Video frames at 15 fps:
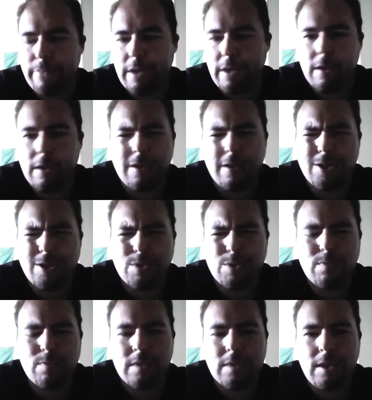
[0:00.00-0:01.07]
You know, it just
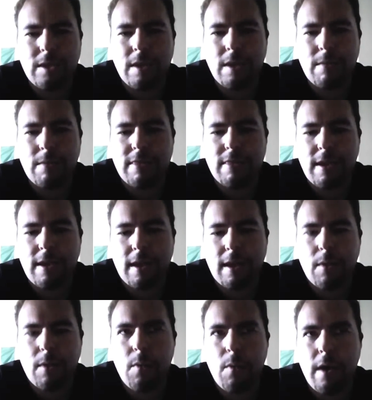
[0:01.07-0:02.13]
really got me
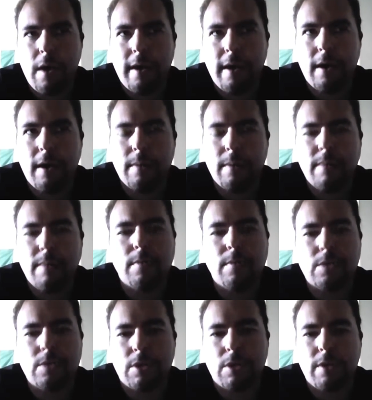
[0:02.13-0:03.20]
thinking, why are
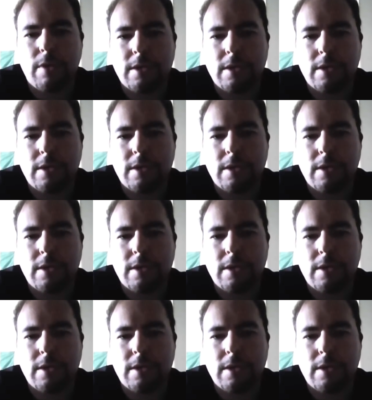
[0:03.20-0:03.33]
people so